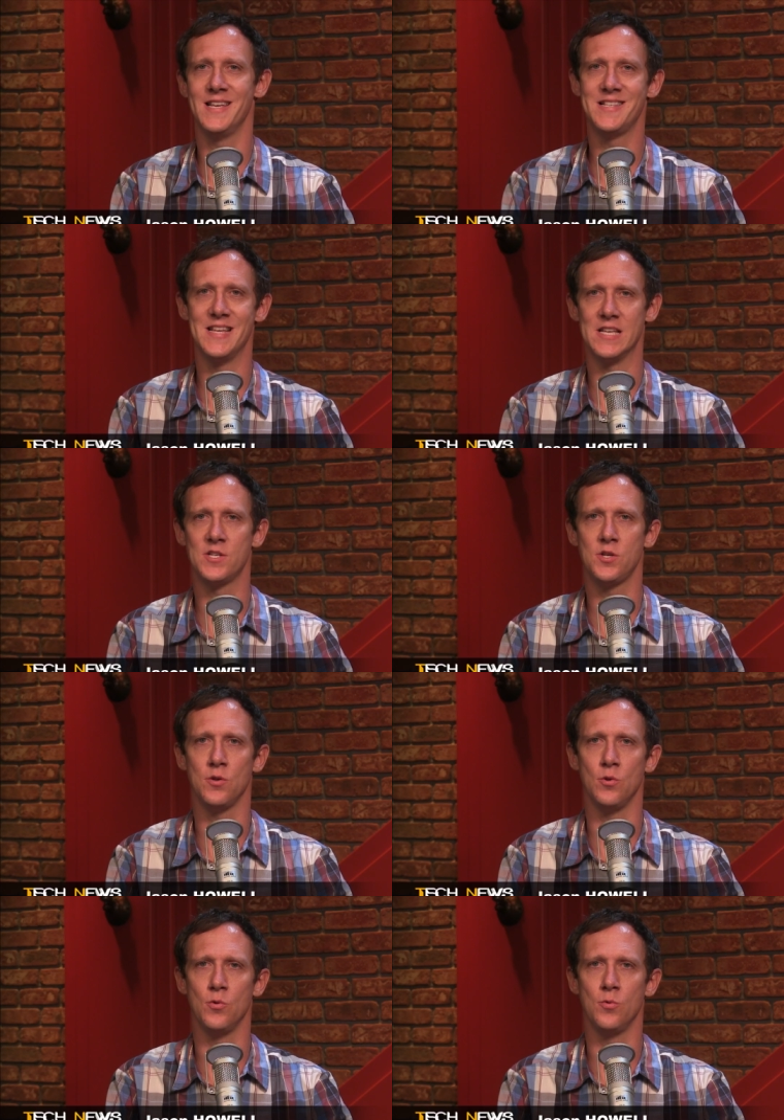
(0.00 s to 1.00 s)
is this
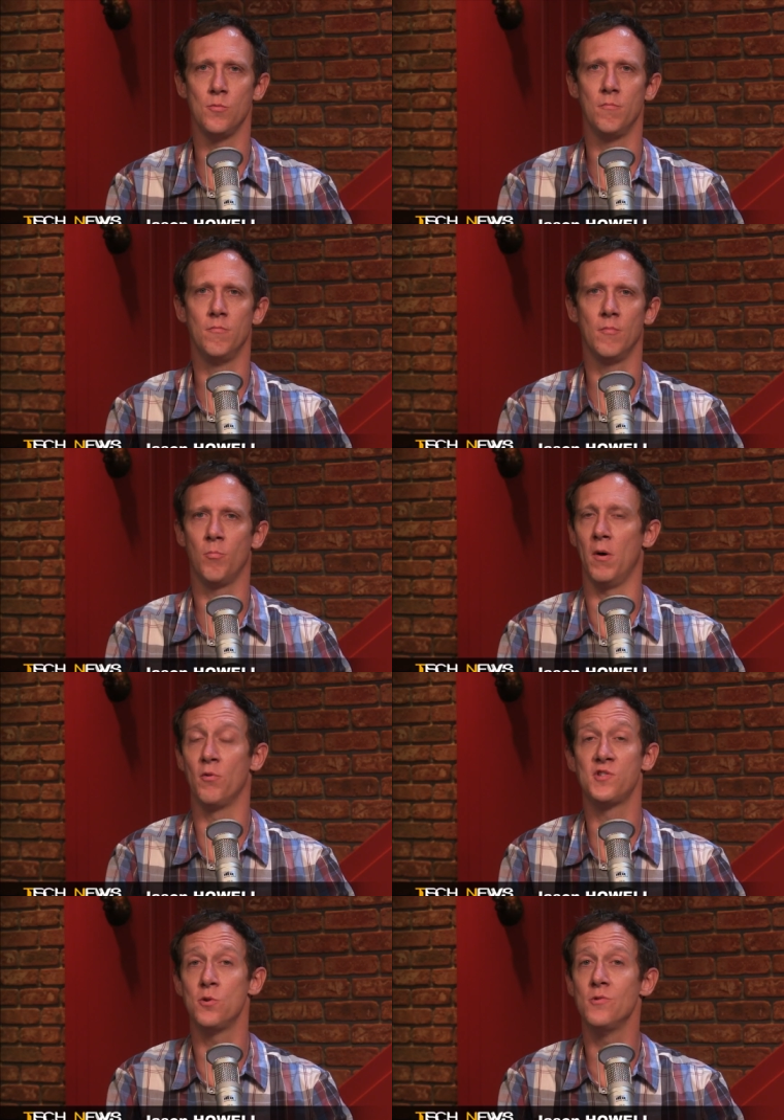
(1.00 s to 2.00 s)
to
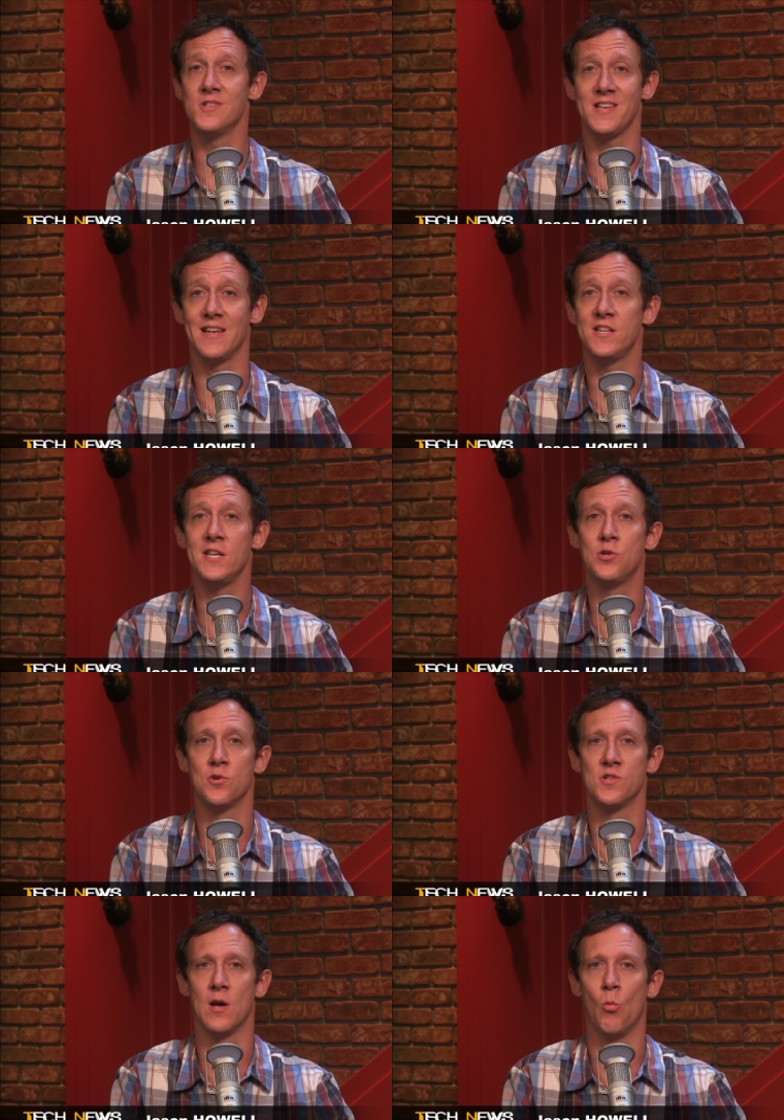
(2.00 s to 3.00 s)
both students and
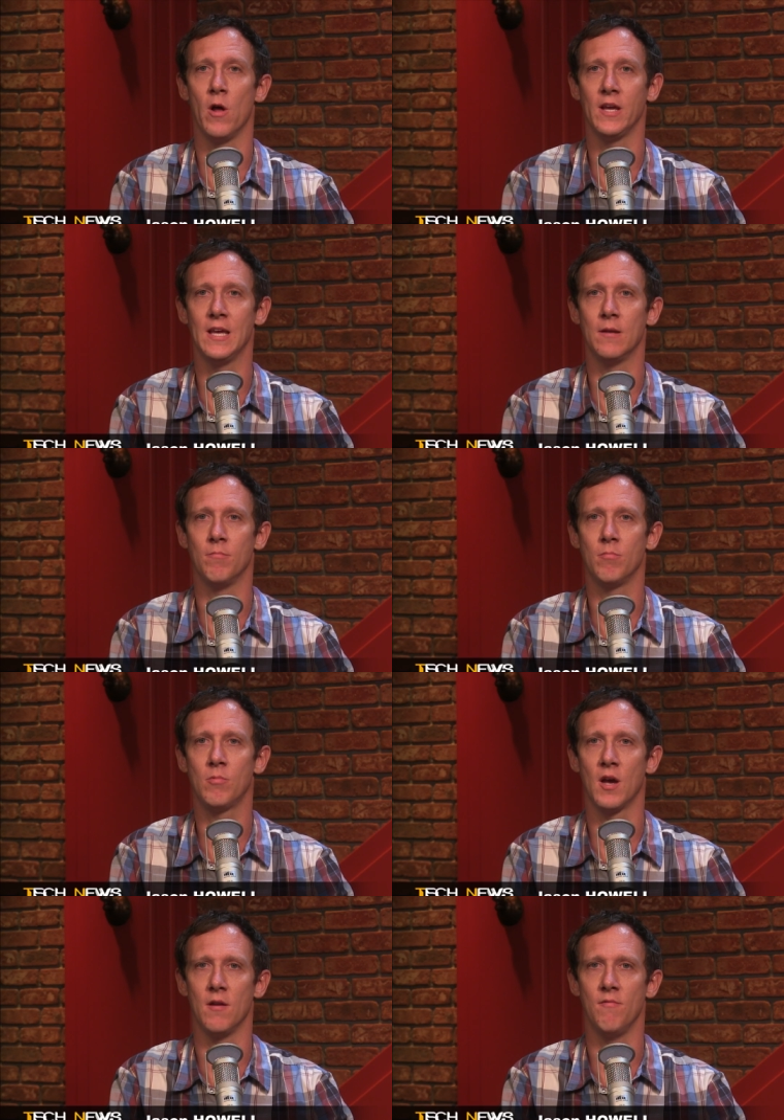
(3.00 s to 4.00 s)
teachers that want to get
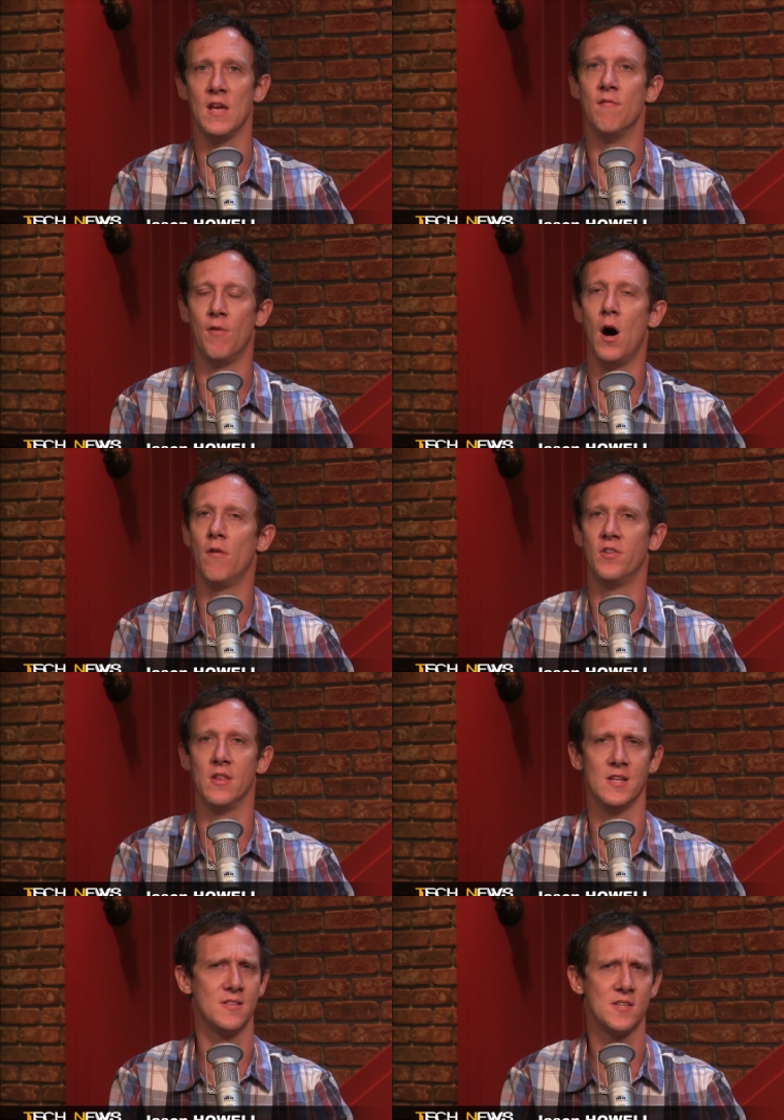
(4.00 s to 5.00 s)
kind of involved
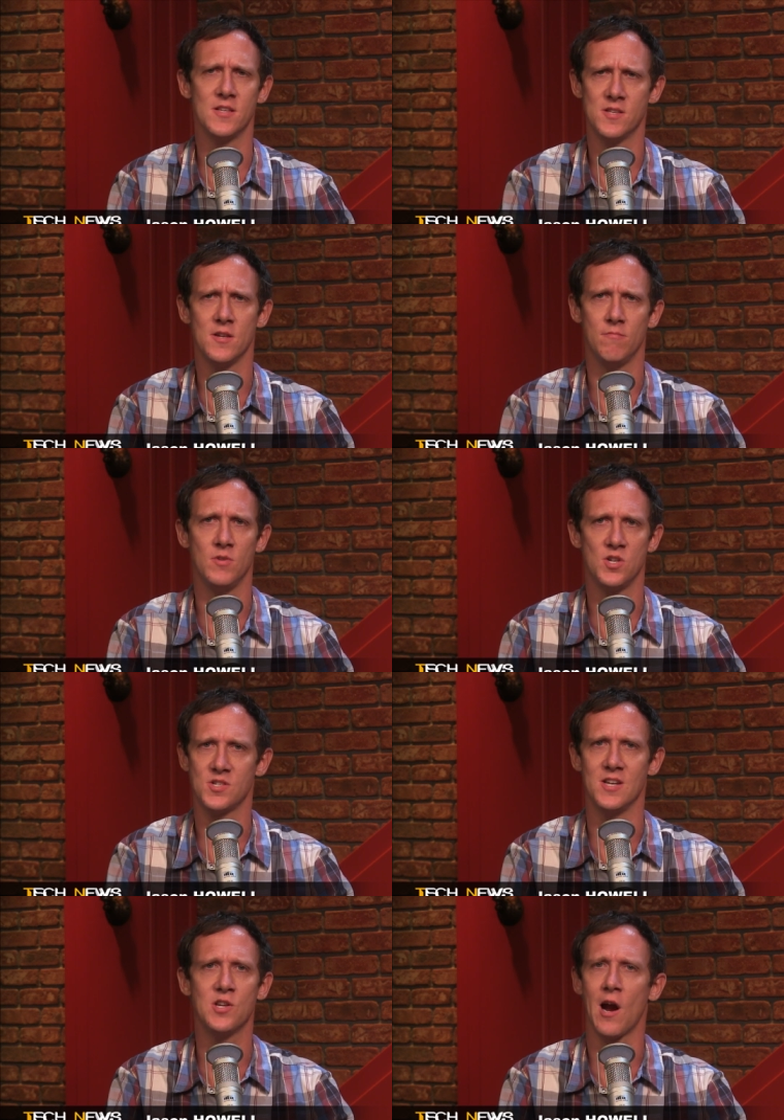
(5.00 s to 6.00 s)
in this? Is it
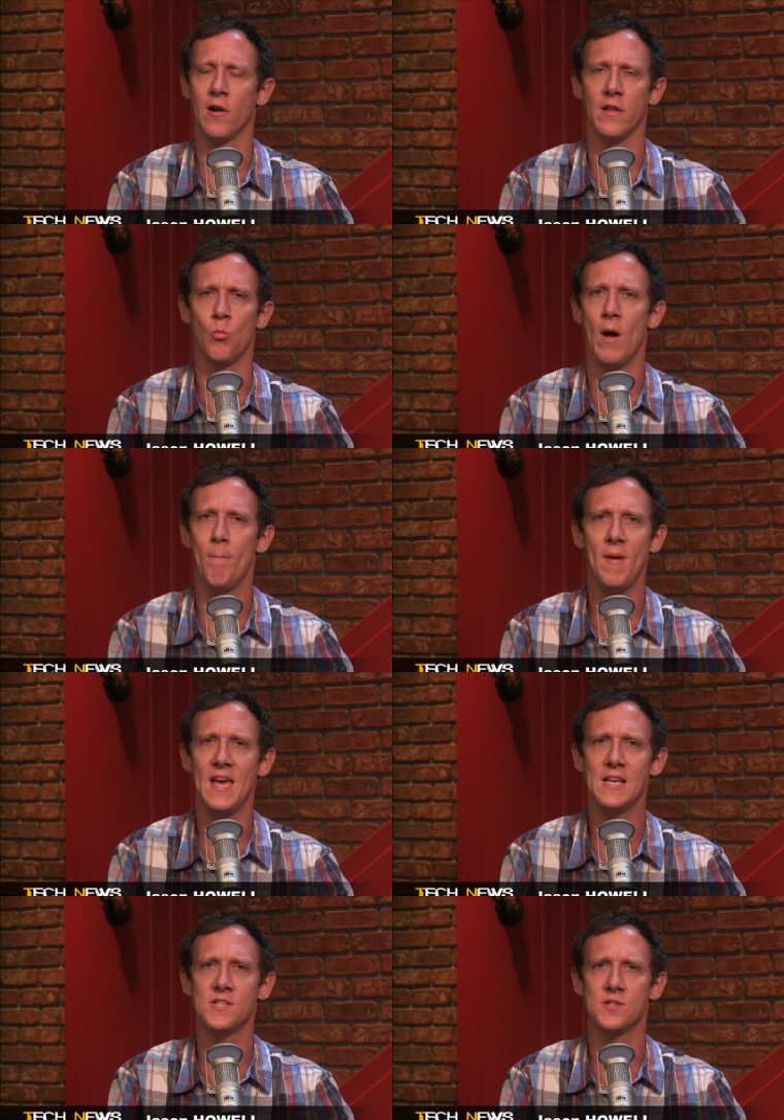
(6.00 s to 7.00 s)
just entirely web
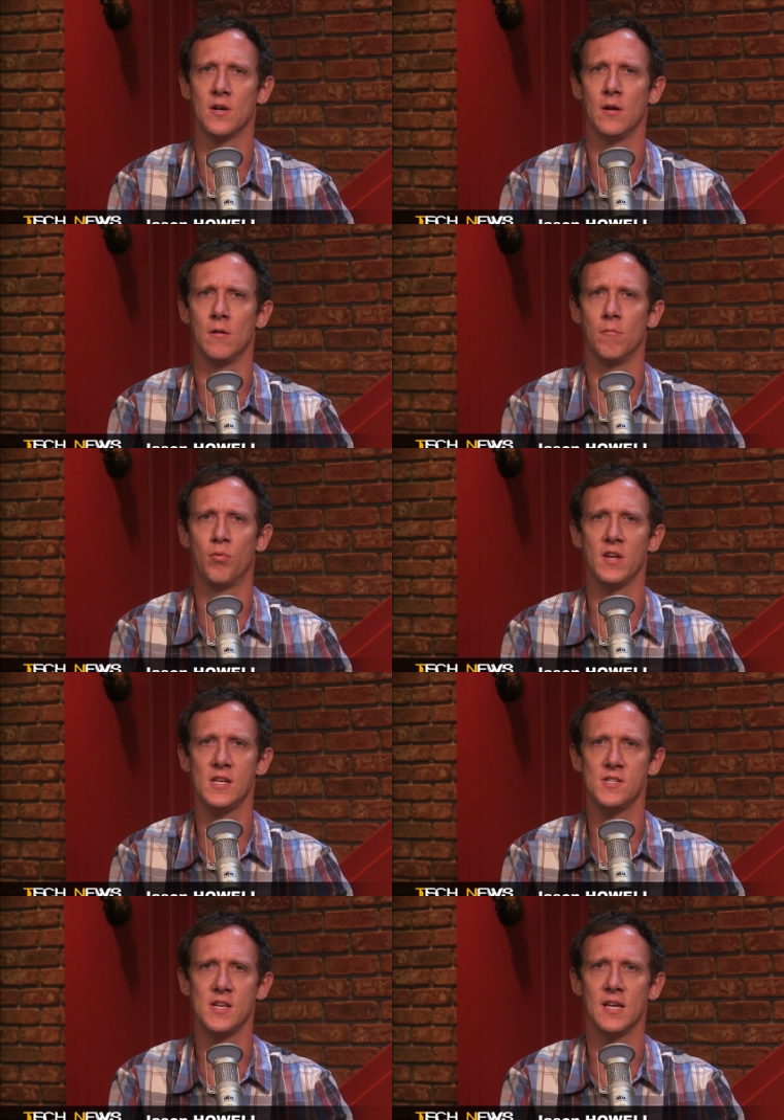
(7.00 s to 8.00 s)
based? Um,
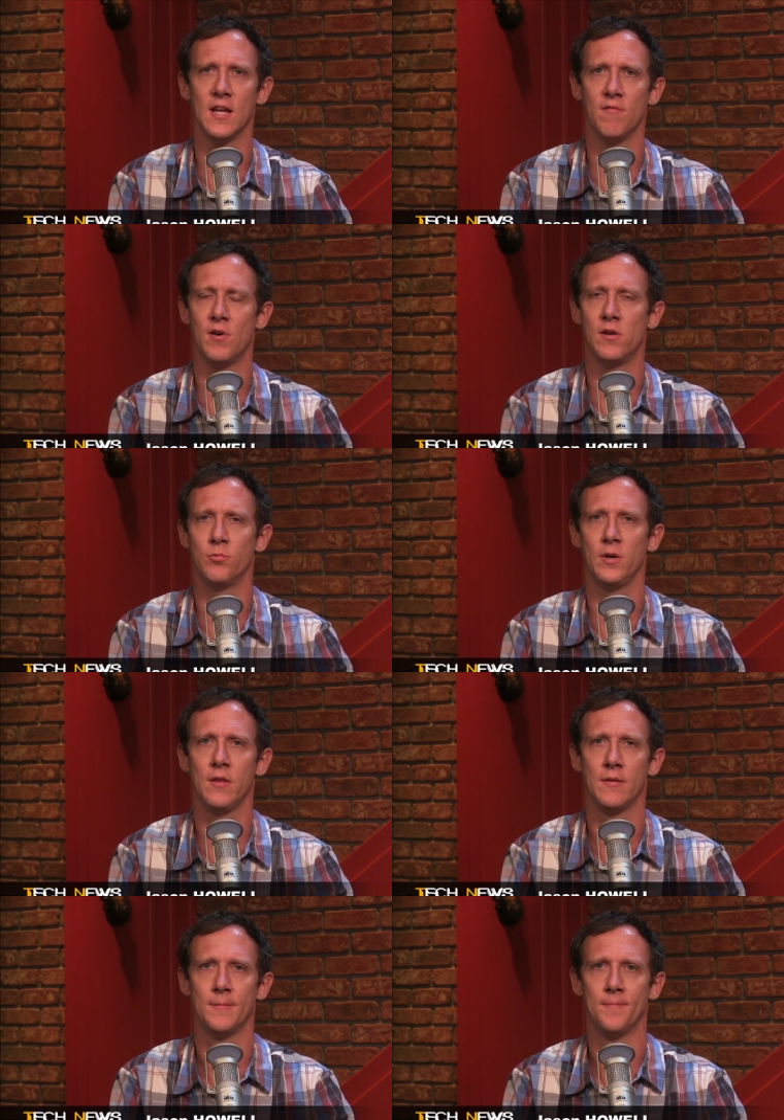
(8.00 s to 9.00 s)
pretty easy to get involved with.